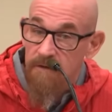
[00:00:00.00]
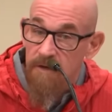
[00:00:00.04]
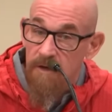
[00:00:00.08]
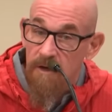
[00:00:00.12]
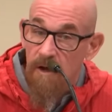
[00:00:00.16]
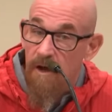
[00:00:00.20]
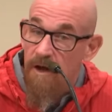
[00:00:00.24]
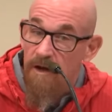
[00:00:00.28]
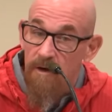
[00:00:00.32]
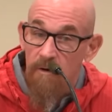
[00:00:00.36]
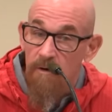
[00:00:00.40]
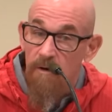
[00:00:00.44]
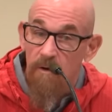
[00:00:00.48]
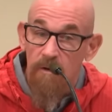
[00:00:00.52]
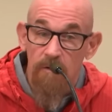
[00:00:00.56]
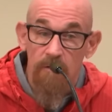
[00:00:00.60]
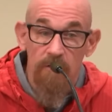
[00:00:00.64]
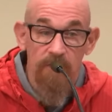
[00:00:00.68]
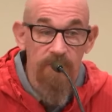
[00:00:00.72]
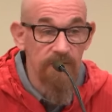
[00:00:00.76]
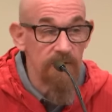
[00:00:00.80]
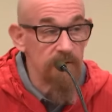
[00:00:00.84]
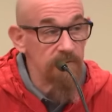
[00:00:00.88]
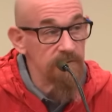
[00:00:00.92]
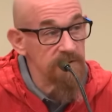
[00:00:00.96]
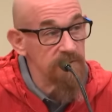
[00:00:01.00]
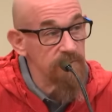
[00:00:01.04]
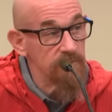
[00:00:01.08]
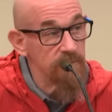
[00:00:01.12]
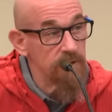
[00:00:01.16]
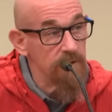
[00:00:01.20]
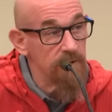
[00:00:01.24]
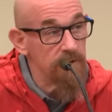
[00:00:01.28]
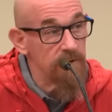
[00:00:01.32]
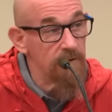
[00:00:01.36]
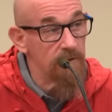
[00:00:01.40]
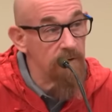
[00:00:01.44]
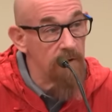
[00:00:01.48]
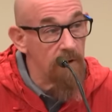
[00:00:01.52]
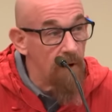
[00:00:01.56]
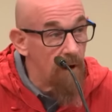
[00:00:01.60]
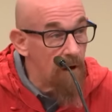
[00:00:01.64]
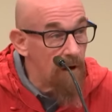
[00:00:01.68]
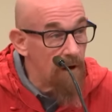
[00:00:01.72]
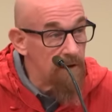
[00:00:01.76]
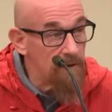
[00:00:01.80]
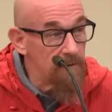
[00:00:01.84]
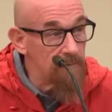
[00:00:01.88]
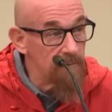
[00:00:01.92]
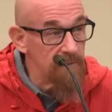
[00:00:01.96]
you know, I don't know if there was a bullet or
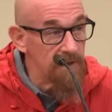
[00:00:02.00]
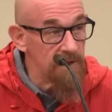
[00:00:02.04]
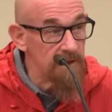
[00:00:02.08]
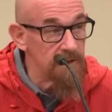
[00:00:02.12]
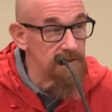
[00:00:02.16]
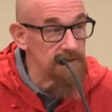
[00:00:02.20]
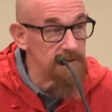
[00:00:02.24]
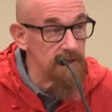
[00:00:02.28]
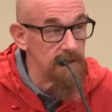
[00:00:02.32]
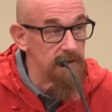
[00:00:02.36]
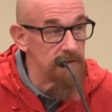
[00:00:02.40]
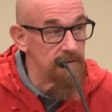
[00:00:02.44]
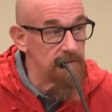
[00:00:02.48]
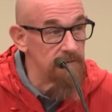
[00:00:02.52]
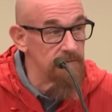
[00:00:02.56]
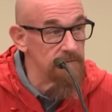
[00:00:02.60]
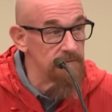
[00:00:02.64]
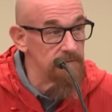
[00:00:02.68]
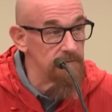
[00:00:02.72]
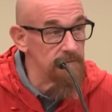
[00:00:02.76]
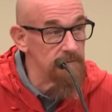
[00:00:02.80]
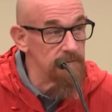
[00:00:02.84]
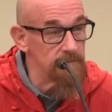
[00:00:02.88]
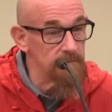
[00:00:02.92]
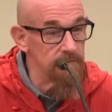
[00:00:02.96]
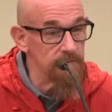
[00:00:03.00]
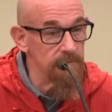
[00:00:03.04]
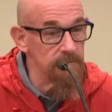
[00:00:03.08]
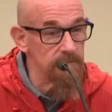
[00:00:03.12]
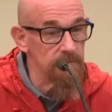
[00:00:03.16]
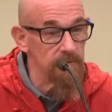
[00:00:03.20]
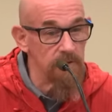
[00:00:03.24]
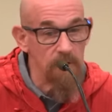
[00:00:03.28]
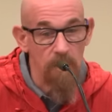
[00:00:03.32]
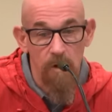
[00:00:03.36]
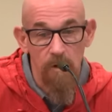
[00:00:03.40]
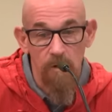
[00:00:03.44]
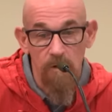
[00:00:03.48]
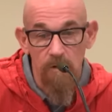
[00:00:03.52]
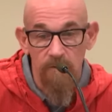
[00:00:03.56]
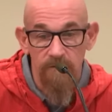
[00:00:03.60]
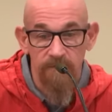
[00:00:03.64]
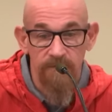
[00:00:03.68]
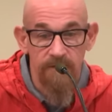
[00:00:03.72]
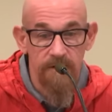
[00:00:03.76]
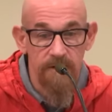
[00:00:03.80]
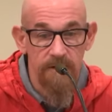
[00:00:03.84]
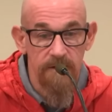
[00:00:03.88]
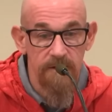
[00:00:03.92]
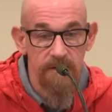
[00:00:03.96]
not, because I don't know
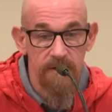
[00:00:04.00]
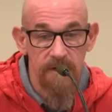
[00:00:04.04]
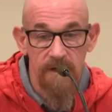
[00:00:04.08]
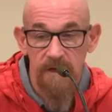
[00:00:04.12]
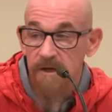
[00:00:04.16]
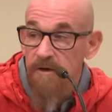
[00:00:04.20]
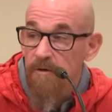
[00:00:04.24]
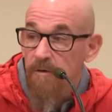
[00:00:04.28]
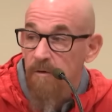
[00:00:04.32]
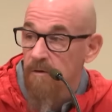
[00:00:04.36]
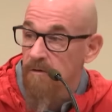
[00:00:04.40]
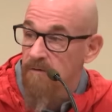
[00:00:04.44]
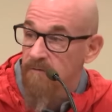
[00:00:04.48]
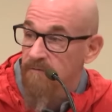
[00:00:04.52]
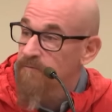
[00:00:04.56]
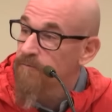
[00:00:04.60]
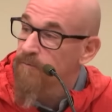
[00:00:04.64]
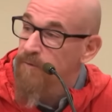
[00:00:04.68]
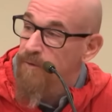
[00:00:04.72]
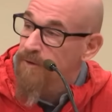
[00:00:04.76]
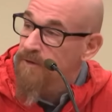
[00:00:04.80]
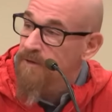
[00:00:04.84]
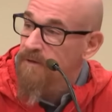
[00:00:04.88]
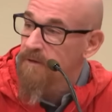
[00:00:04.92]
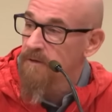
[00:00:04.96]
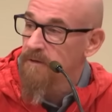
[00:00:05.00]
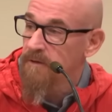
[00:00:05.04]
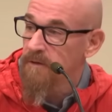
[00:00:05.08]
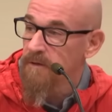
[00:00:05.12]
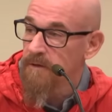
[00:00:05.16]
if it hit her foot,